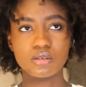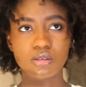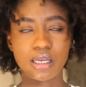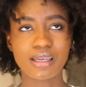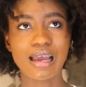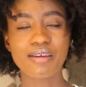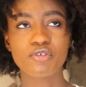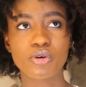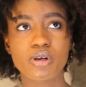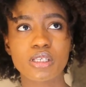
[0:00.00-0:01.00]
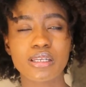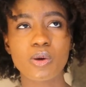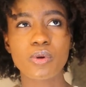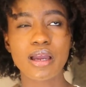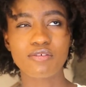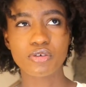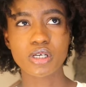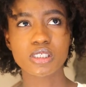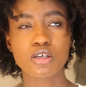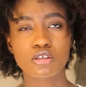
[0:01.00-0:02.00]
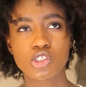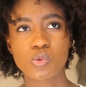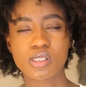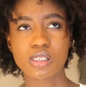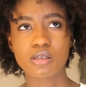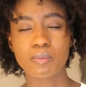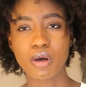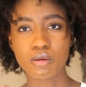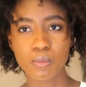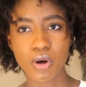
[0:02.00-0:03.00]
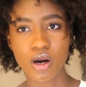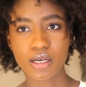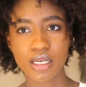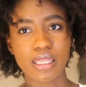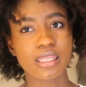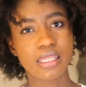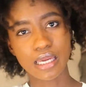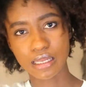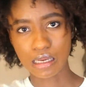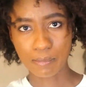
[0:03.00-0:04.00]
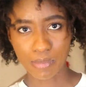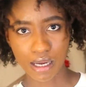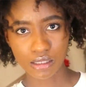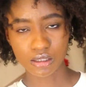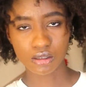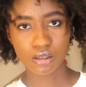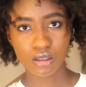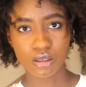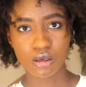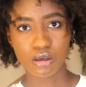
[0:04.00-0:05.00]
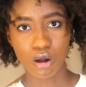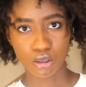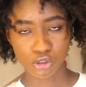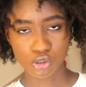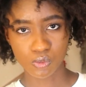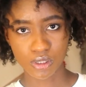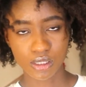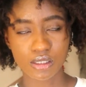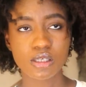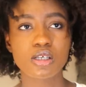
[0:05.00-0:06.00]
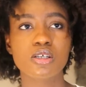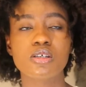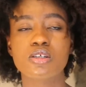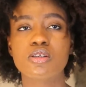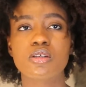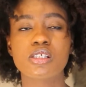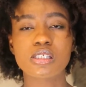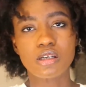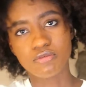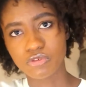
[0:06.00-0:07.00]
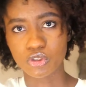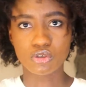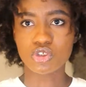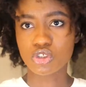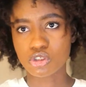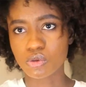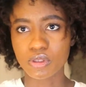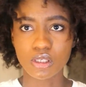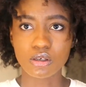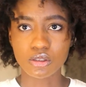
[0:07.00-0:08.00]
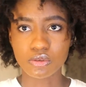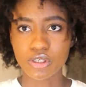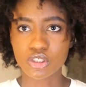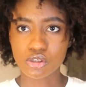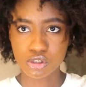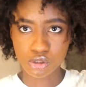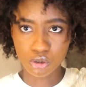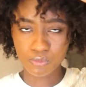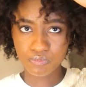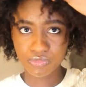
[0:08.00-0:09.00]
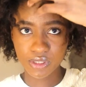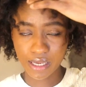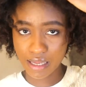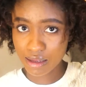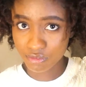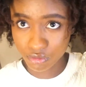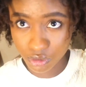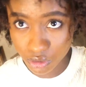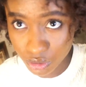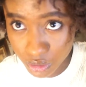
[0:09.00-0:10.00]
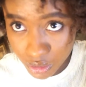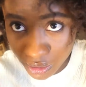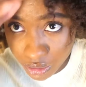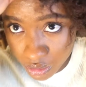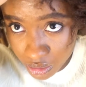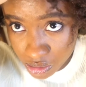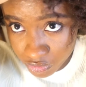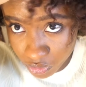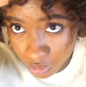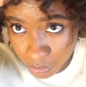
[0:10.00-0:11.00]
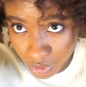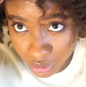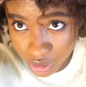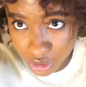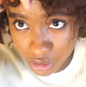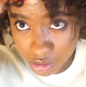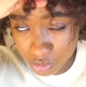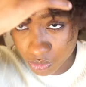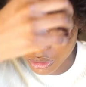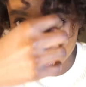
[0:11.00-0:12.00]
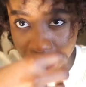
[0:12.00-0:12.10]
like I've already untwisted the bottom part, and then I'm adding onto it instead of, you know, just going in all directions. So I have this front part here, it's not really